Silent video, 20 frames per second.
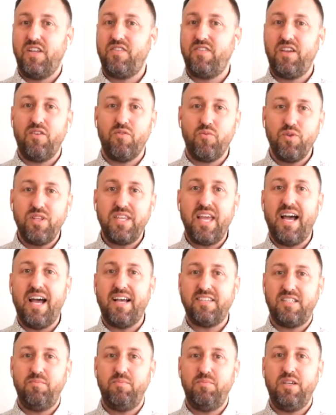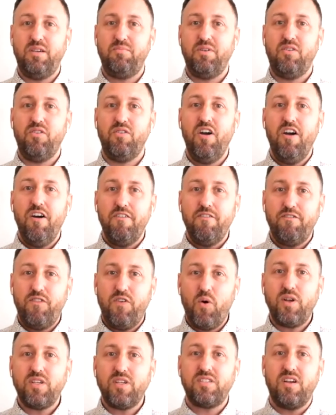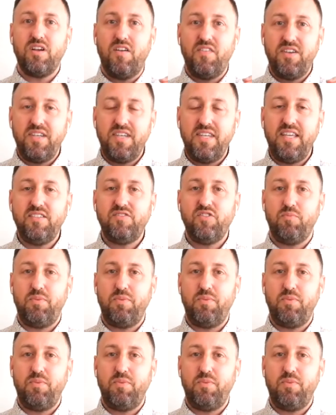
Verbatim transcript: I think it really has to be about focusing on the needs of the